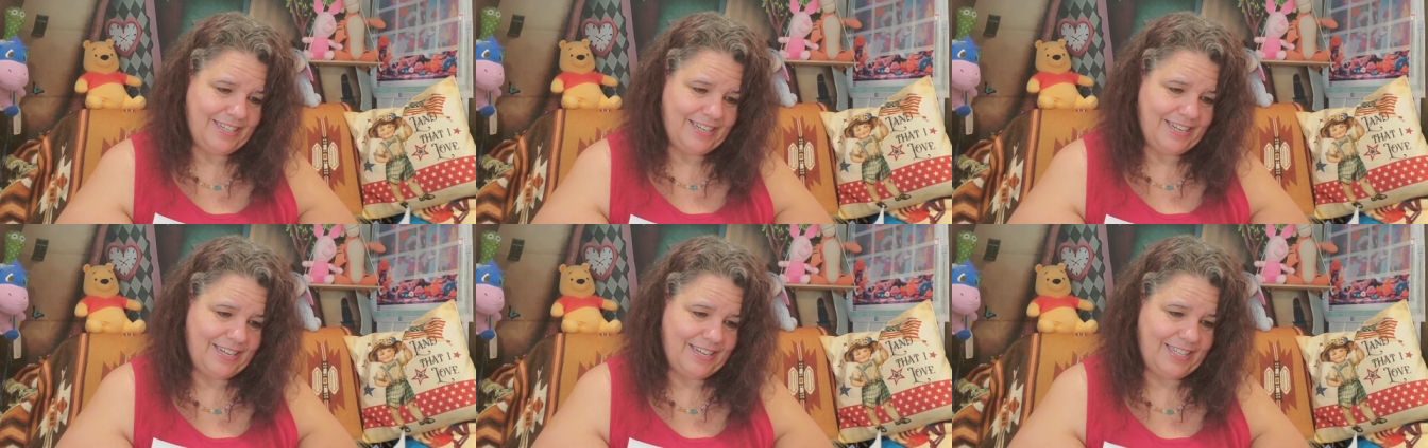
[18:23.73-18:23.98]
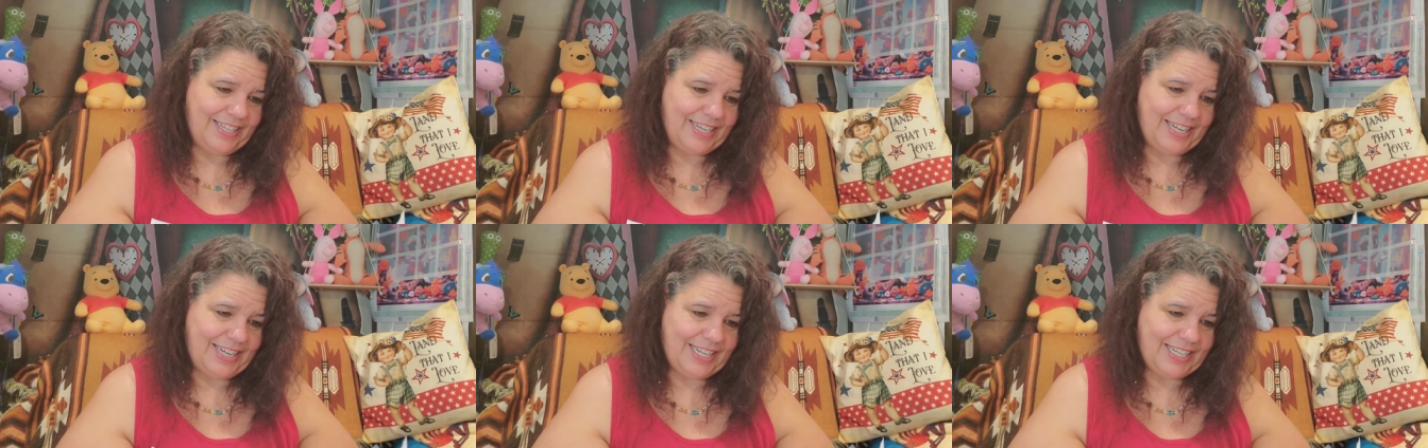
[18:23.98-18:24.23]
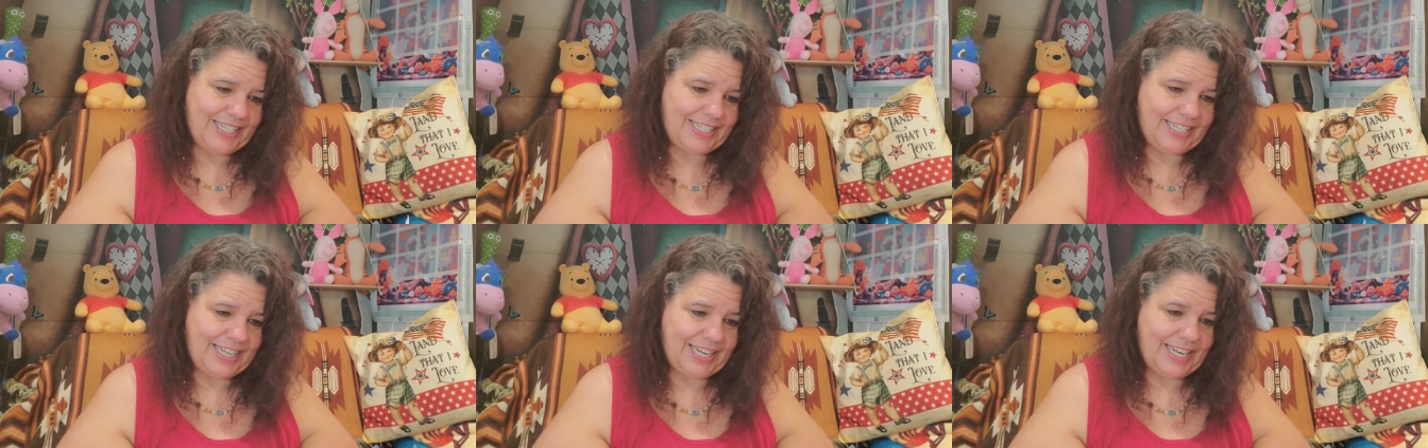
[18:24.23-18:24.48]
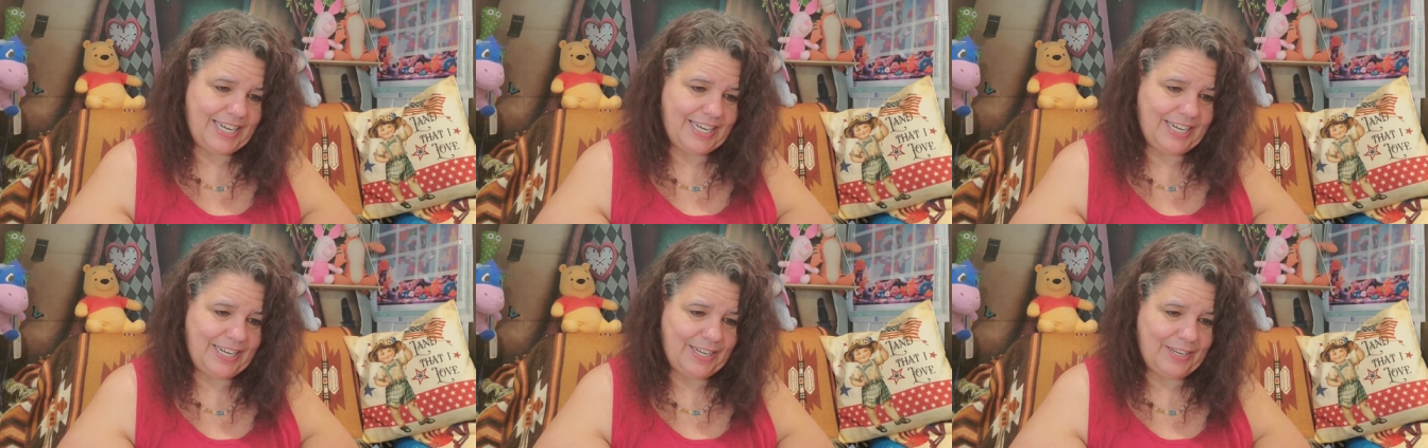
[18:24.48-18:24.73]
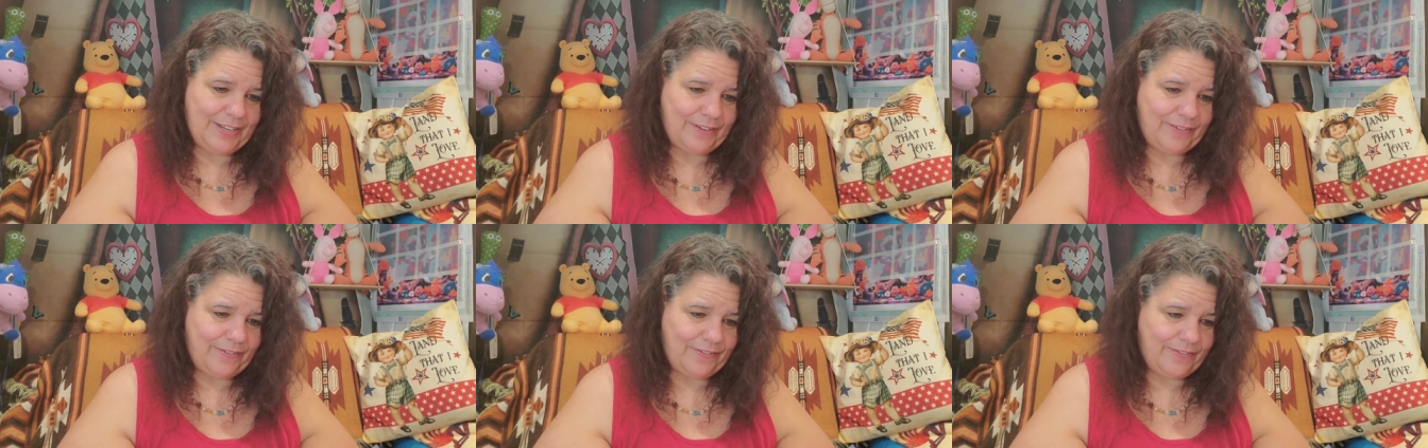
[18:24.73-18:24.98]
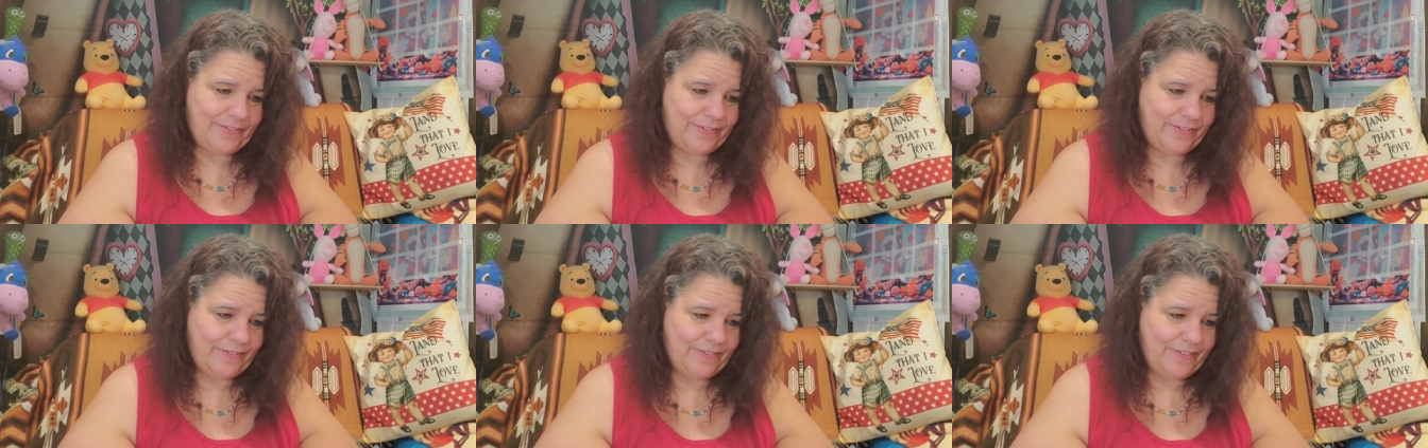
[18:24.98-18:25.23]
And like I said, if
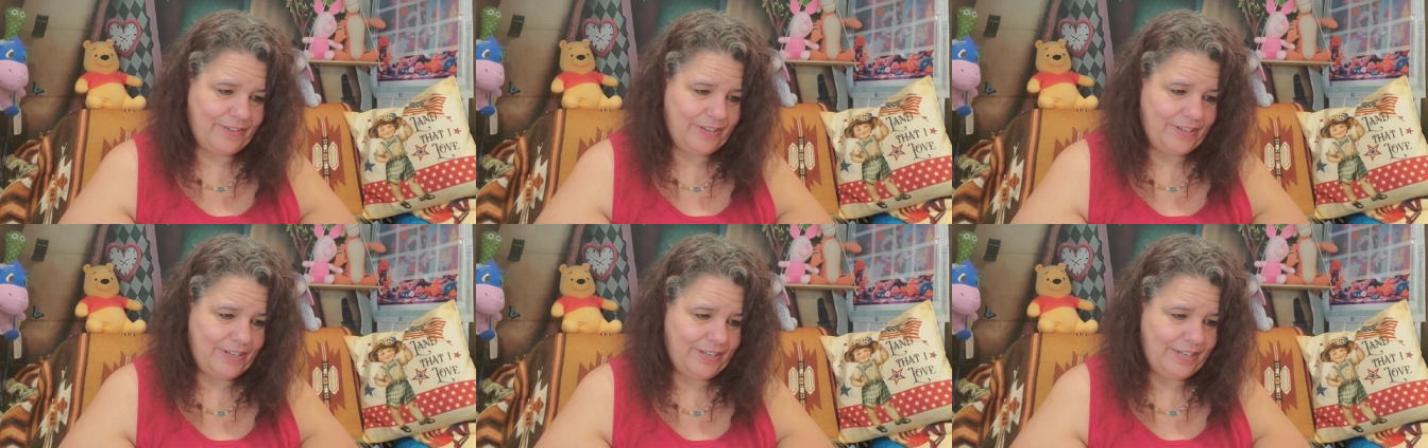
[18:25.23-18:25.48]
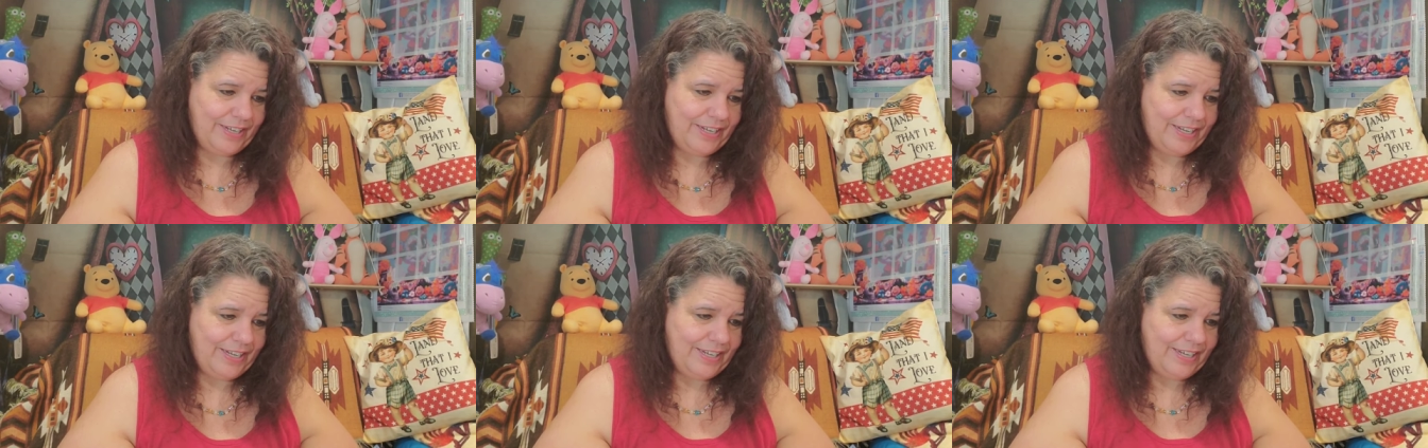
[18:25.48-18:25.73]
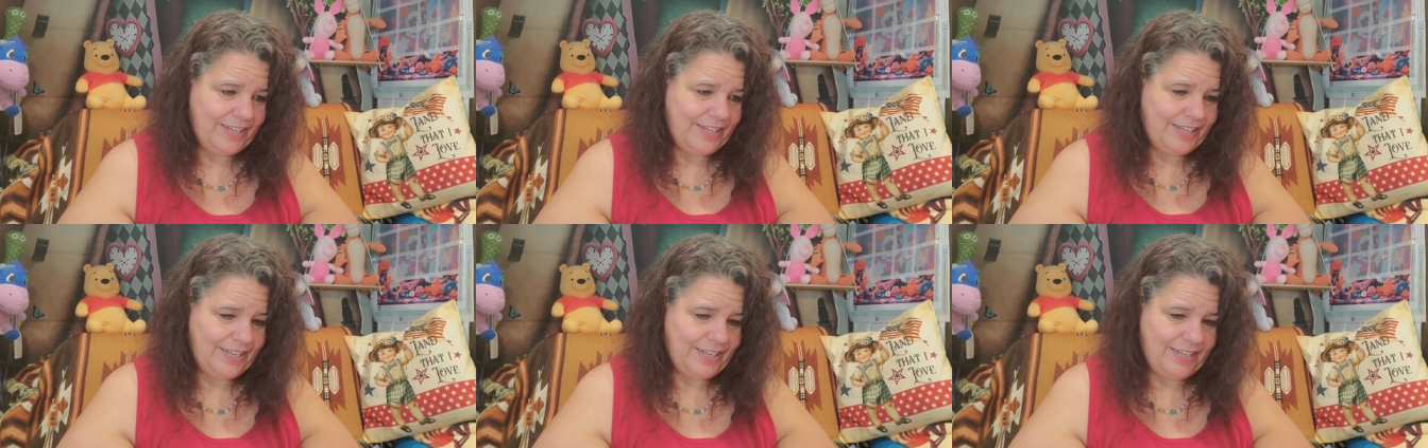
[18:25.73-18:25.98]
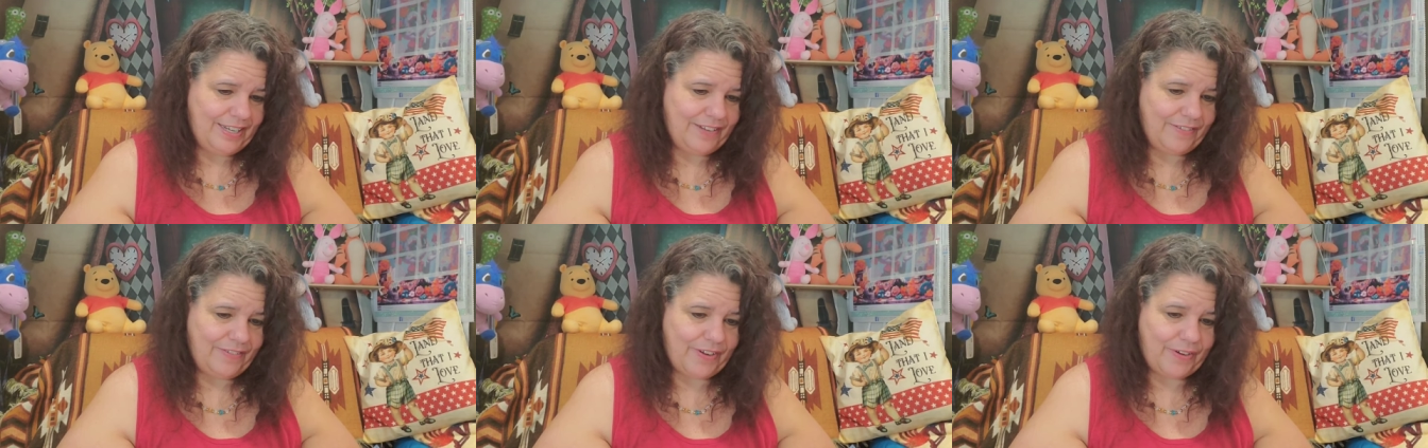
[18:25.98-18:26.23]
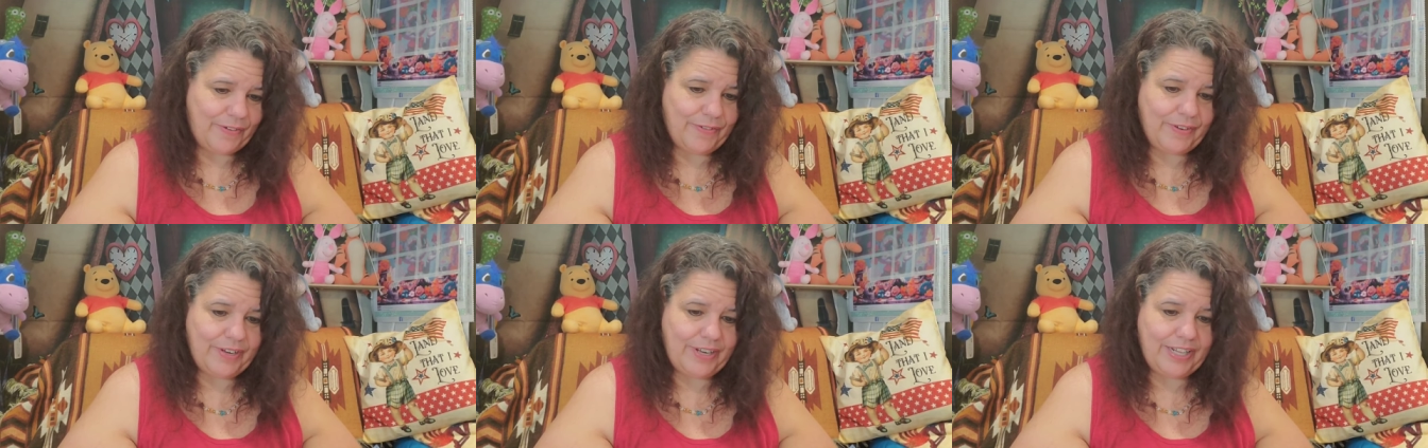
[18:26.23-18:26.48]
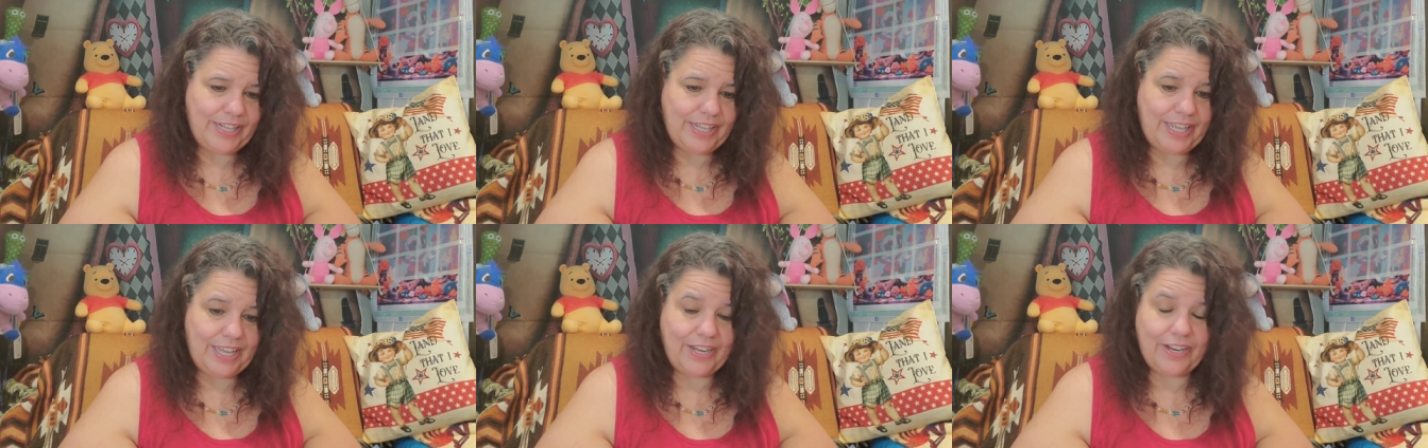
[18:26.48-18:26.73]
I
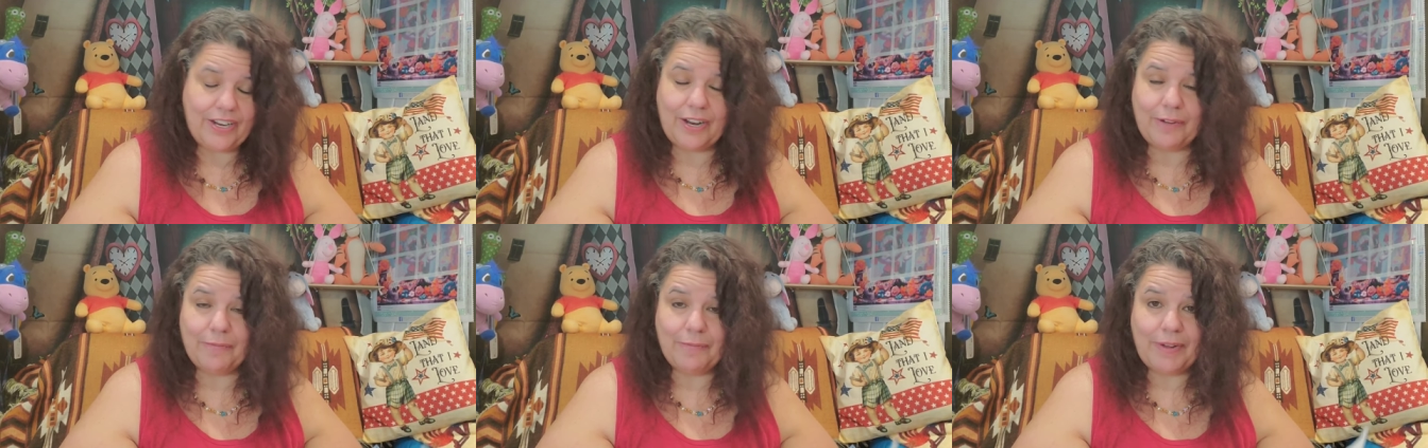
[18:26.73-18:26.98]
really like her,